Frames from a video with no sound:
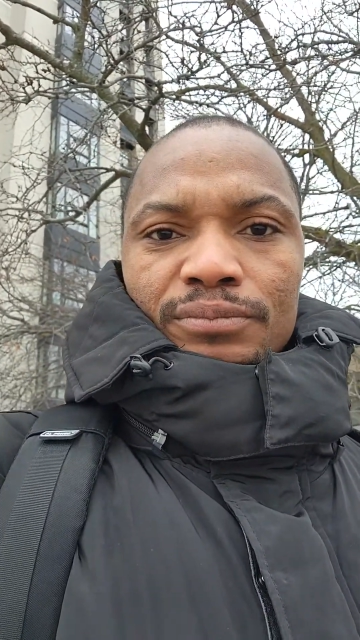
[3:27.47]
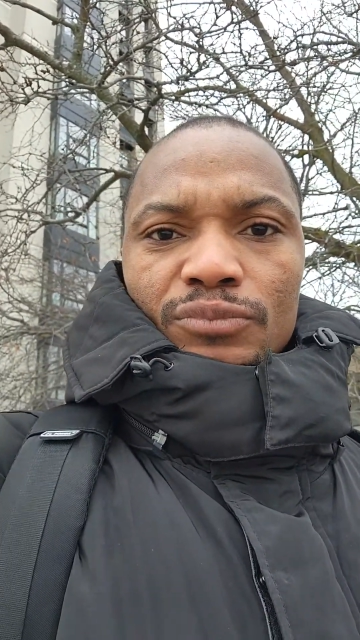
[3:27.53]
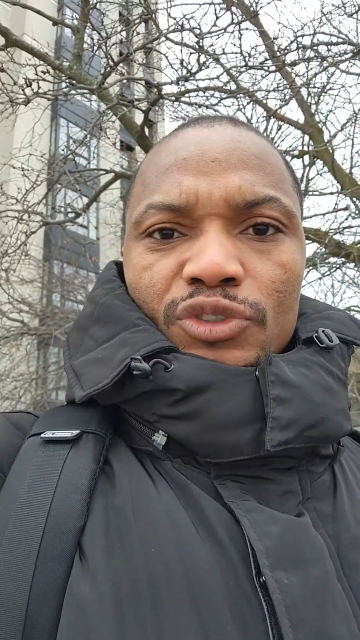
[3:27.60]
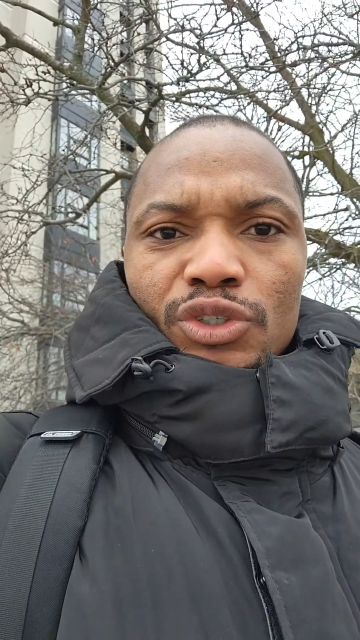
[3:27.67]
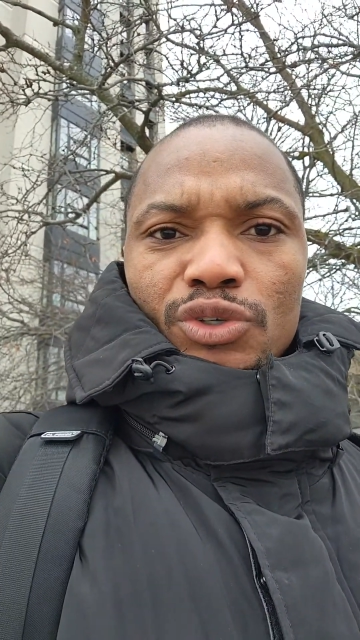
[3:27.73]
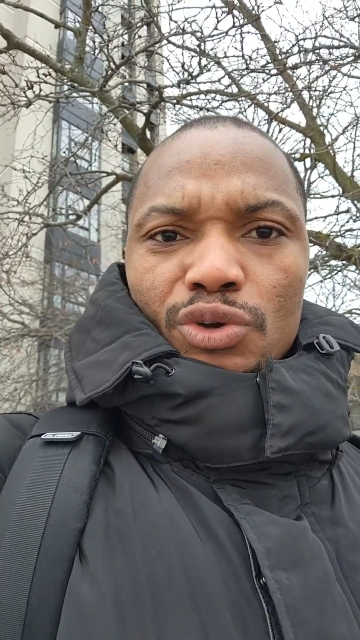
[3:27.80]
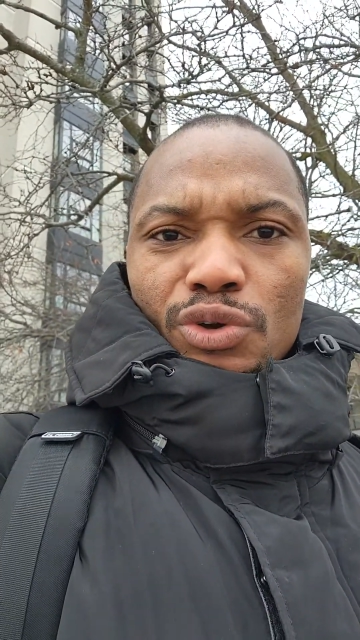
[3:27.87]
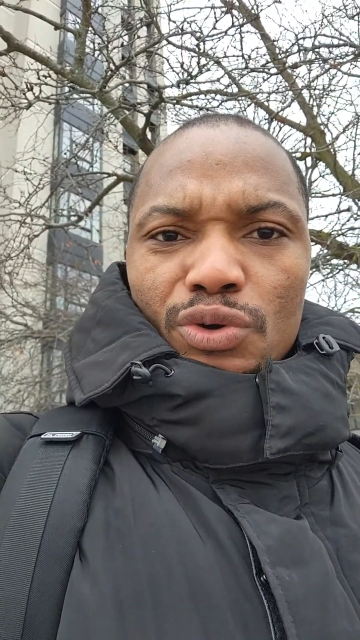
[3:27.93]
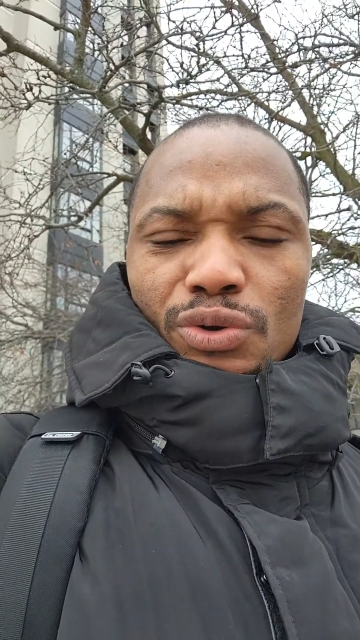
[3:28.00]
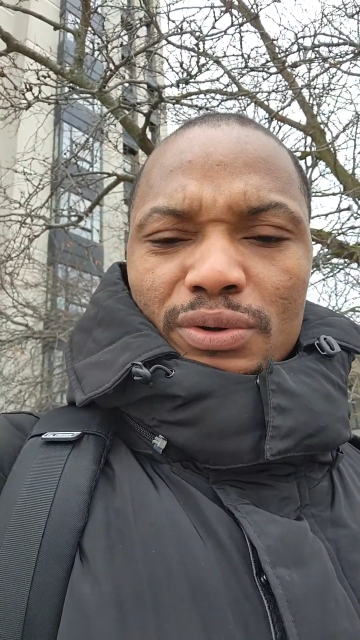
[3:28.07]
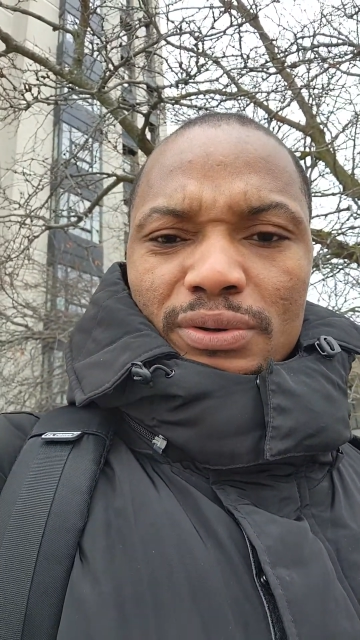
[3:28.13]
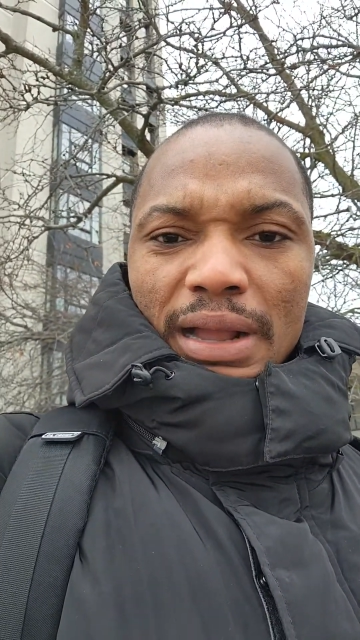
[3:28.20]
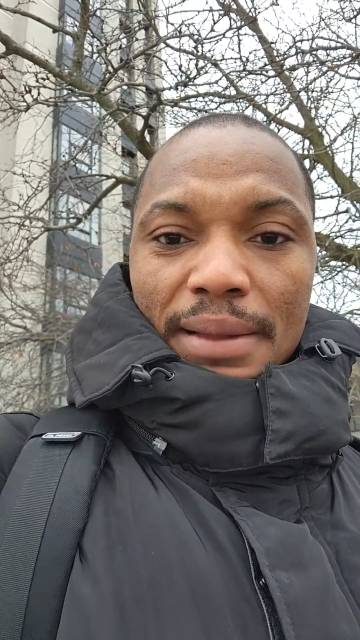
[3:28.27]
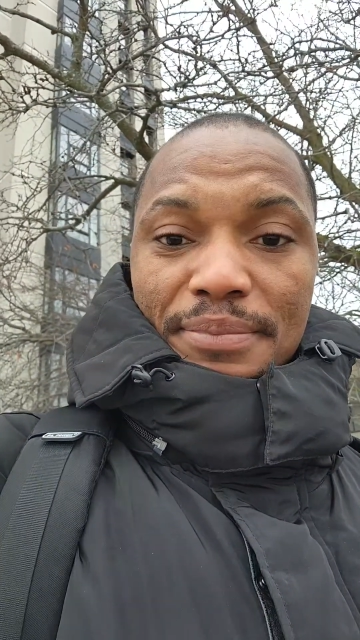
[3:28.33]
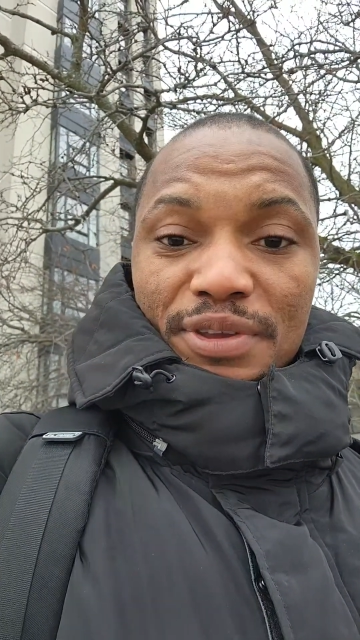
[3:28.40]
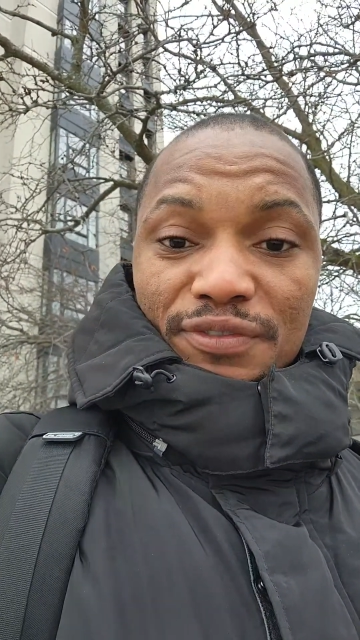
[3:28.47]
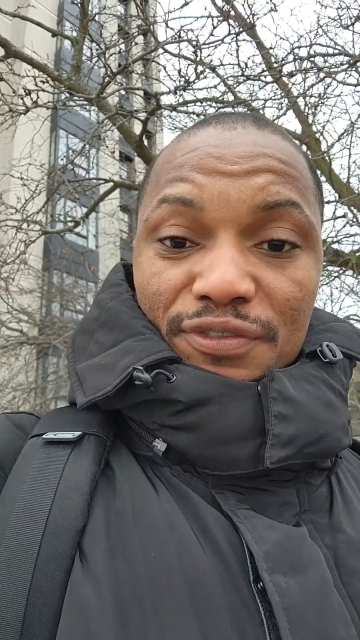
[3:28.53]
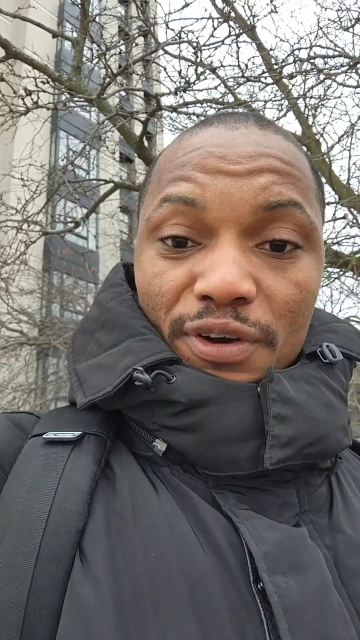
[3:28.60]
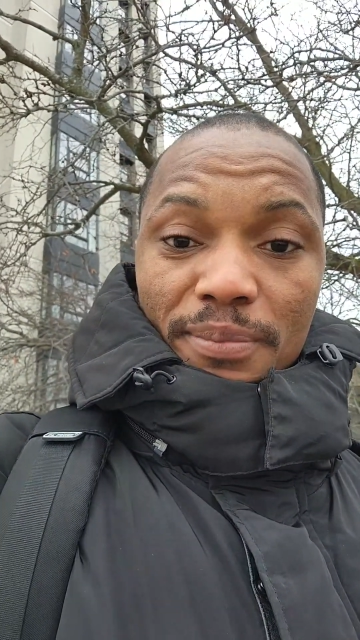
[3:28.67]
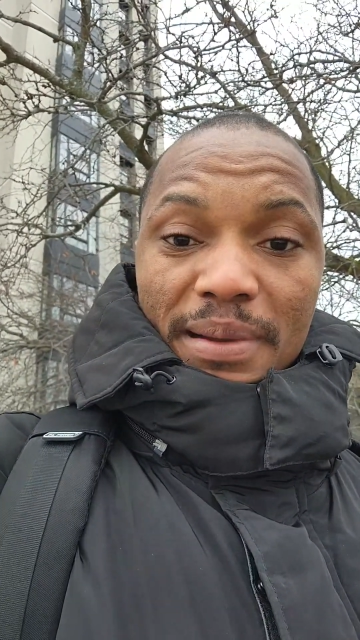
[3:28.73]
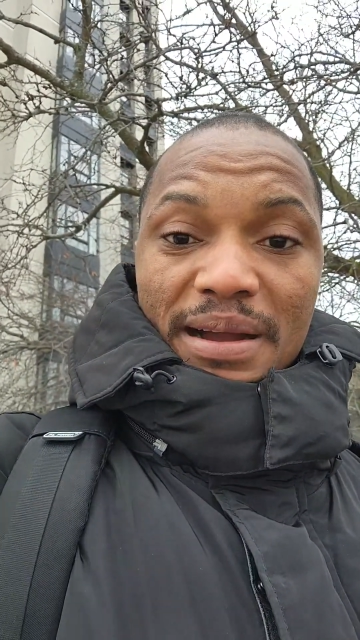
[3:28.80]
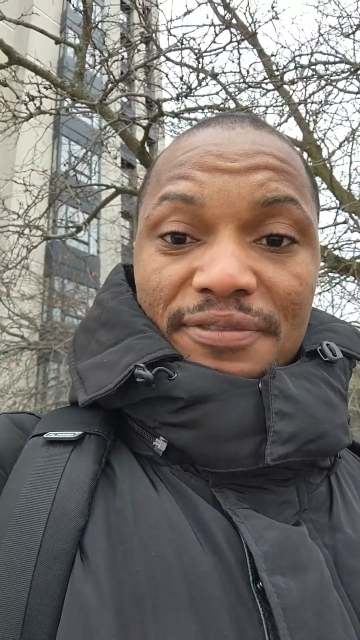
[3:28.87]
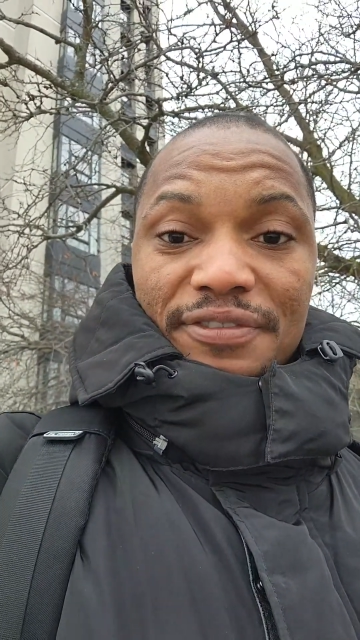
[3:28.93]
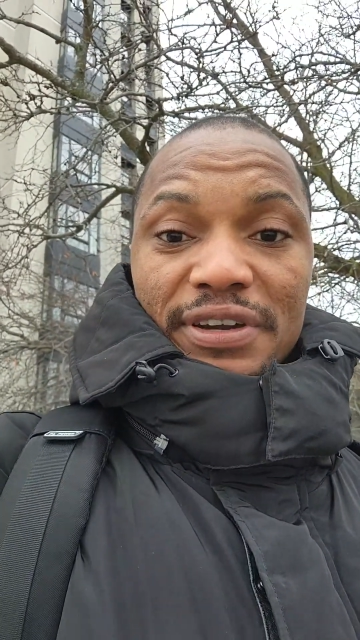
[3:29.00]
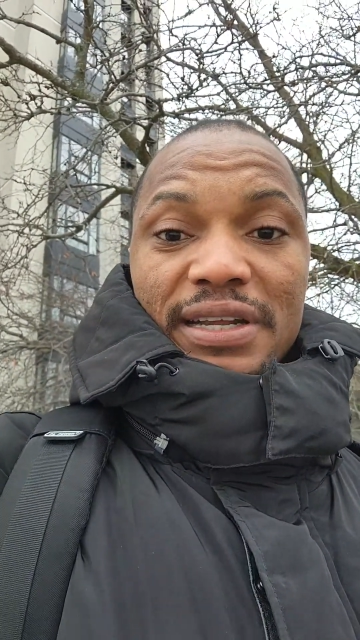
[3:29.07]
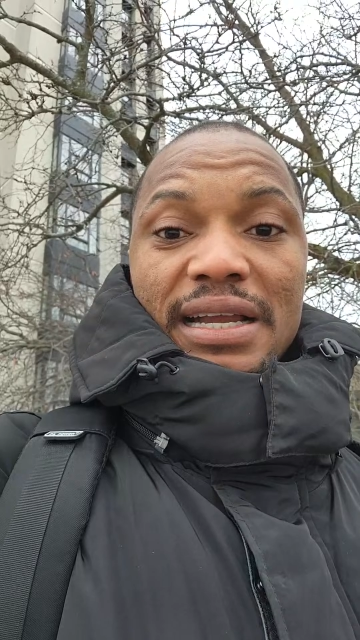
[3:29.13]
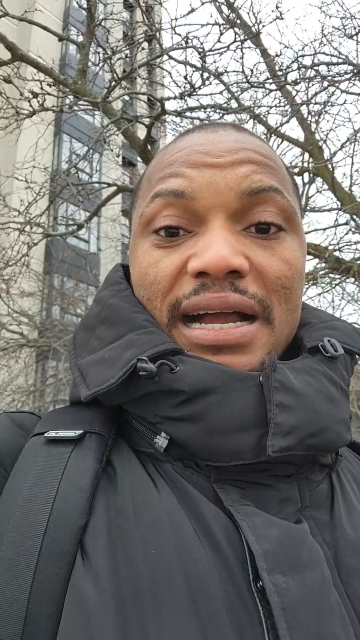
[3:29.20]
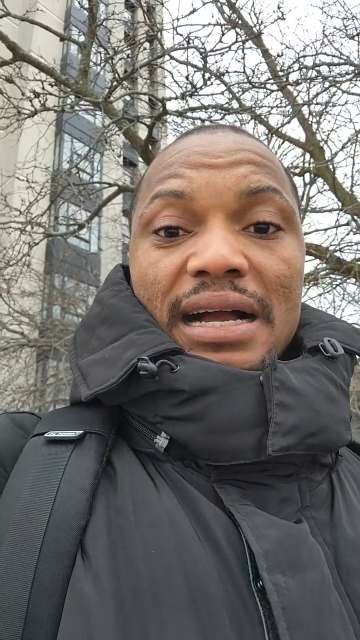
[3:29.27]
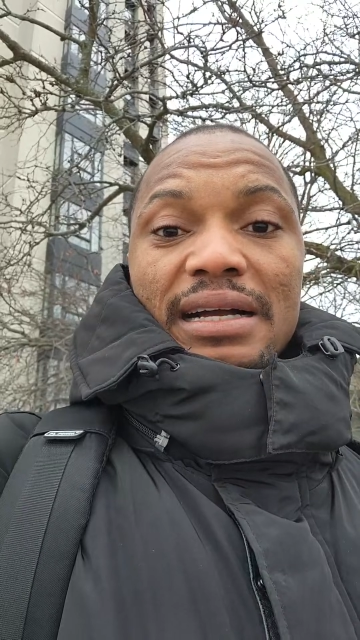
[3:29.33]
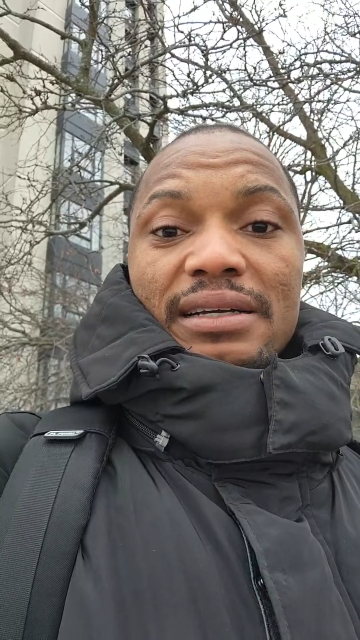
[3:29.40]
you coming from
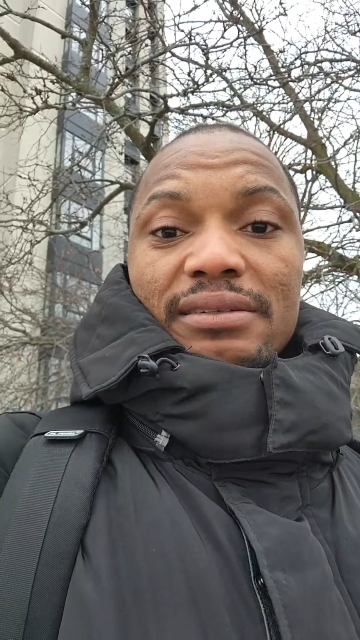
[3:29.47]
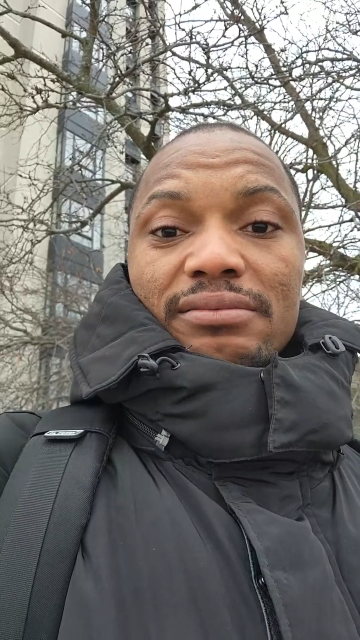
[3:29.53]
Africa